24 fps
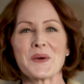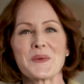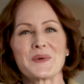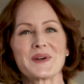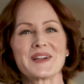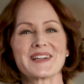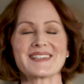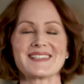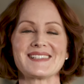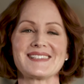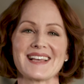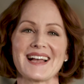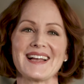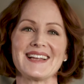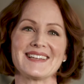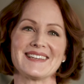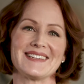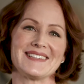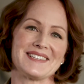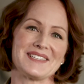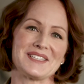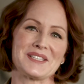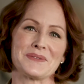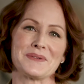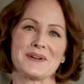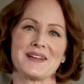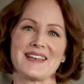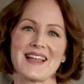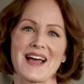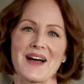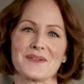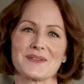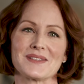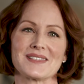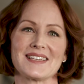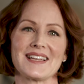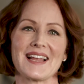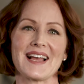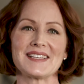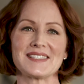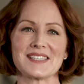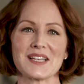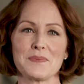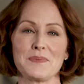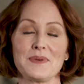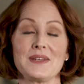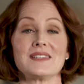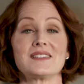We're excited to announce that
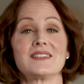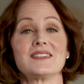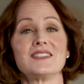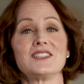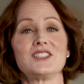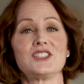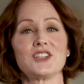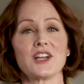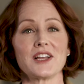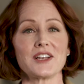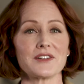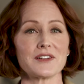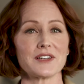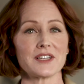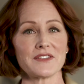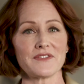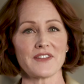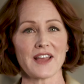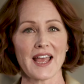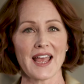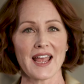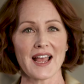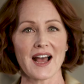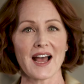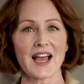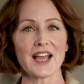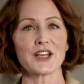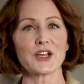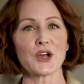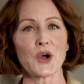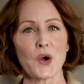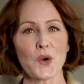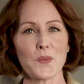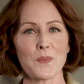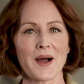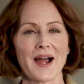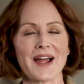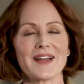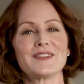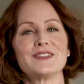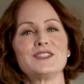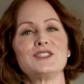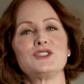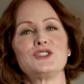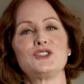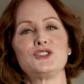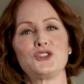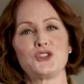SAP's generative AI
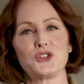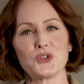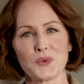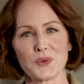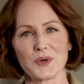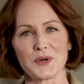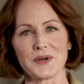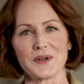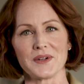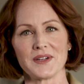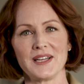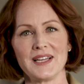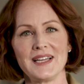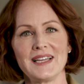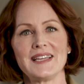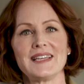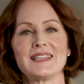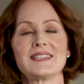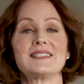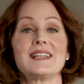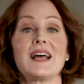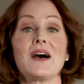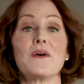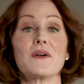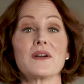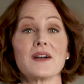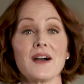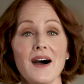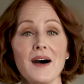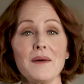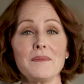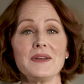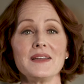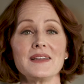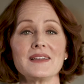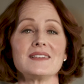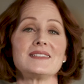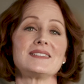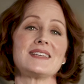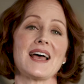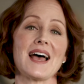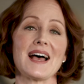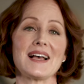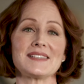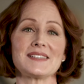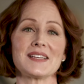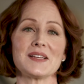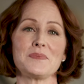copilot Joule is now coming to
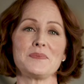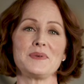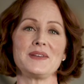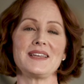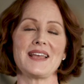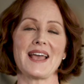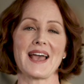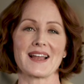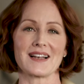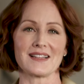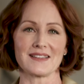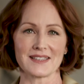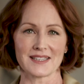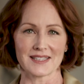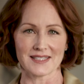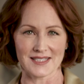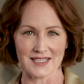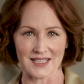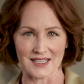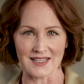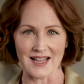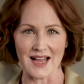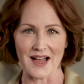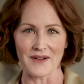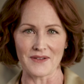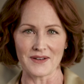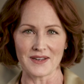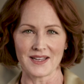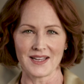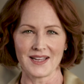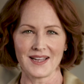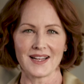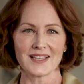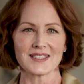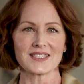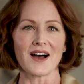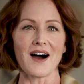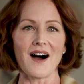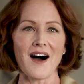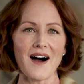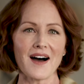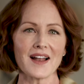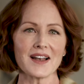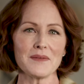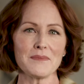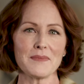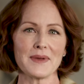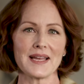SAP Analytics Cloud to
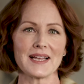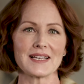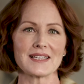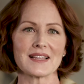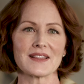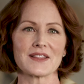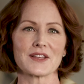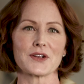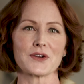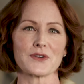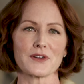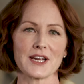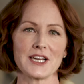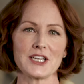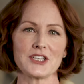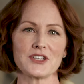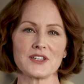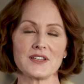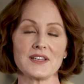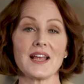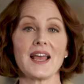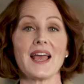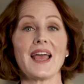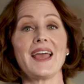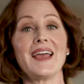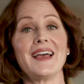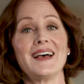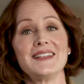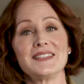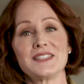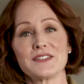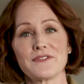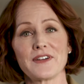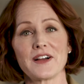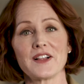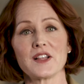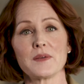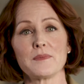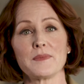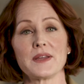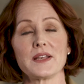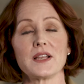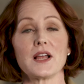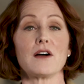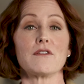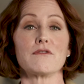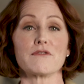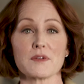automate the creation and
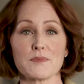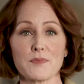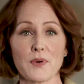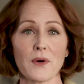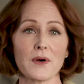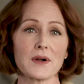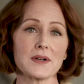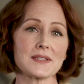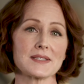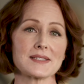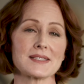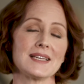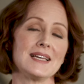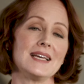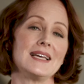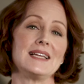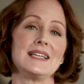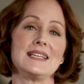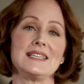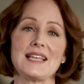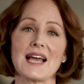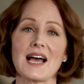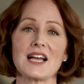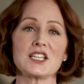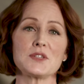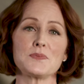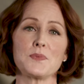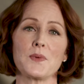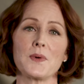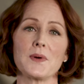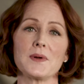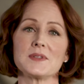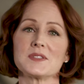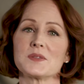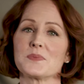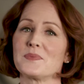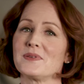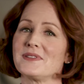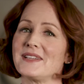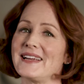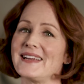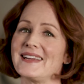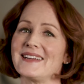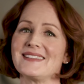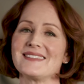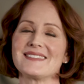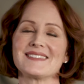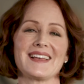development of reports, dashboards,
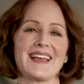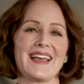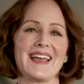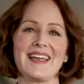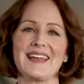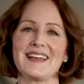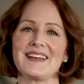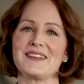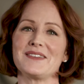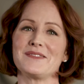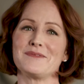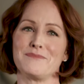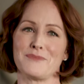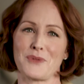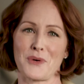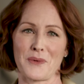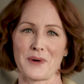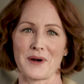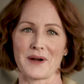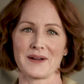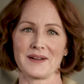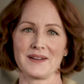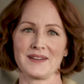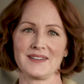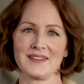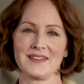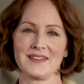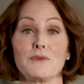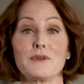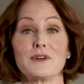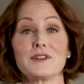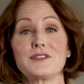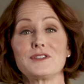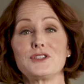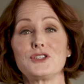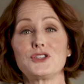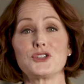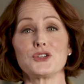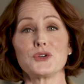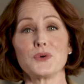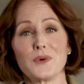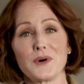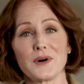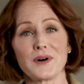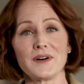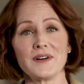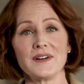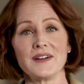plans, and more. With
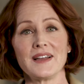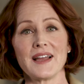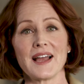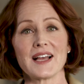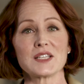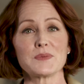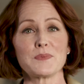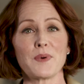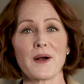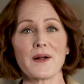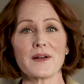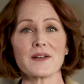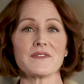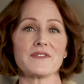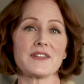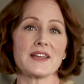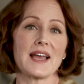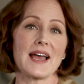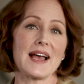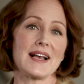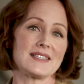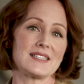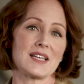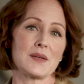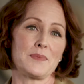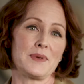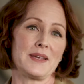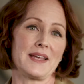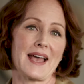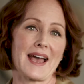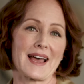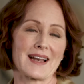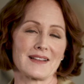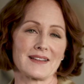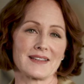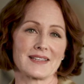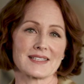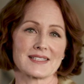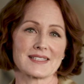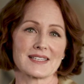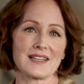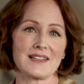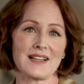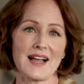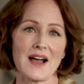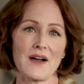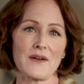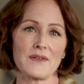Joule as part of the SAP Analytics
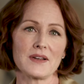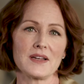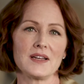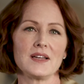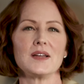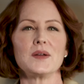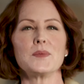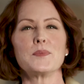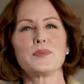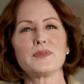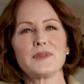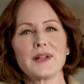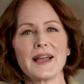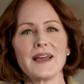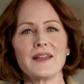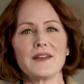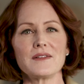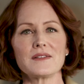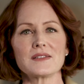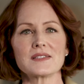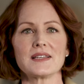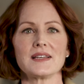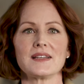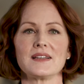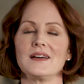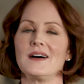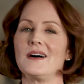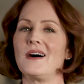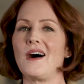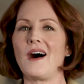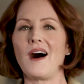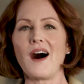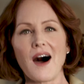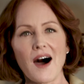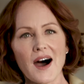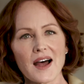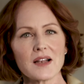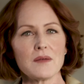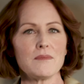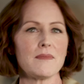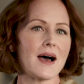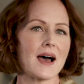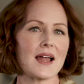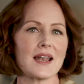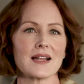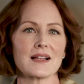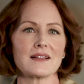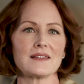Cloud, planners can
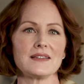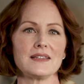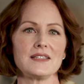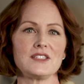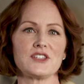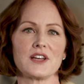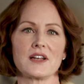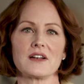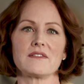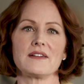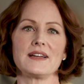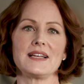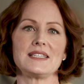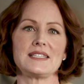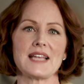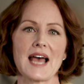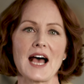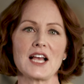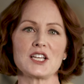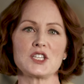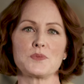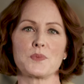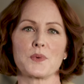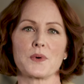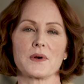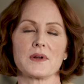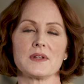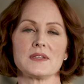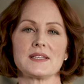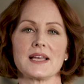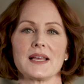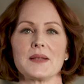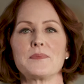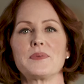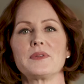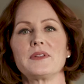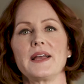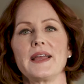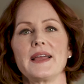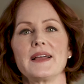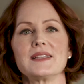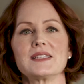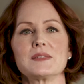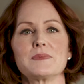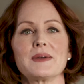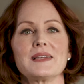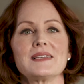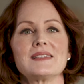automatically generate dashboards and
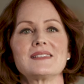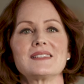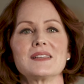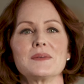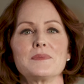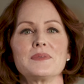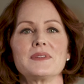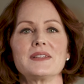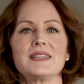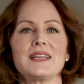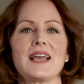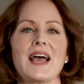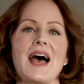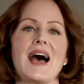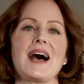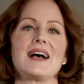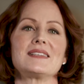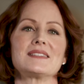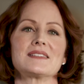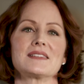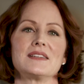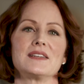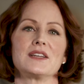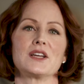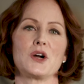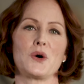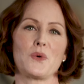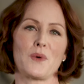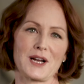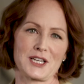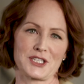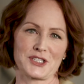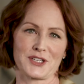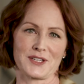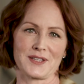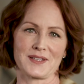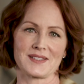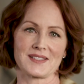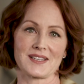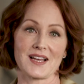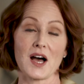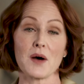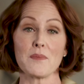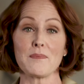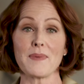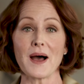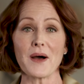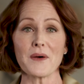plans by simply asking questions
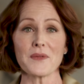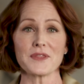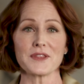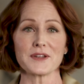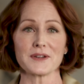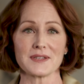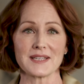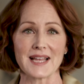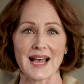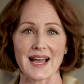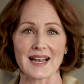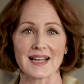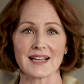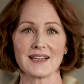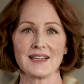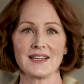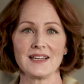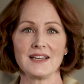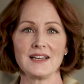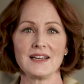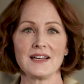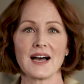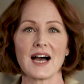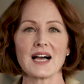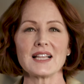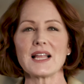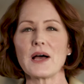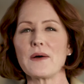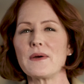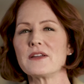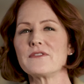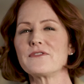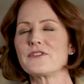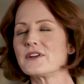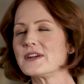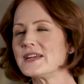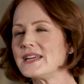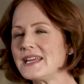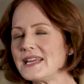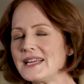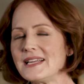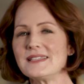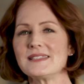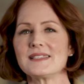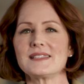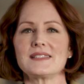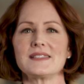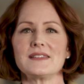about their data, allowing for
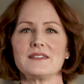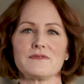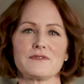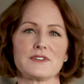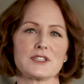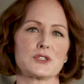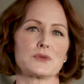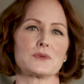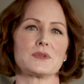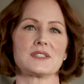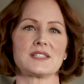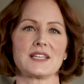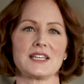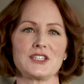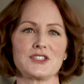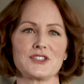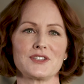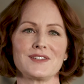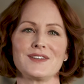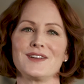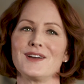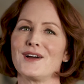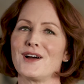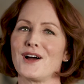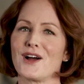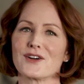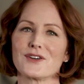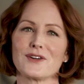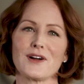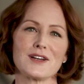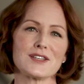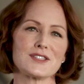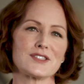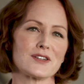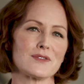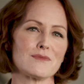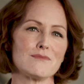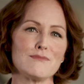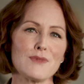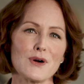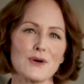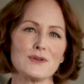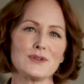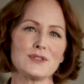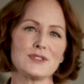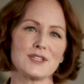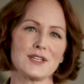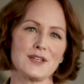instant visualization across their
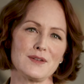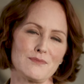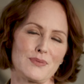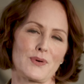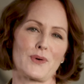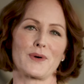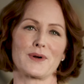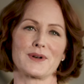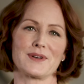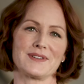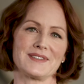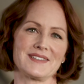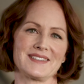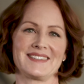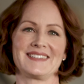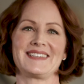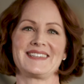most important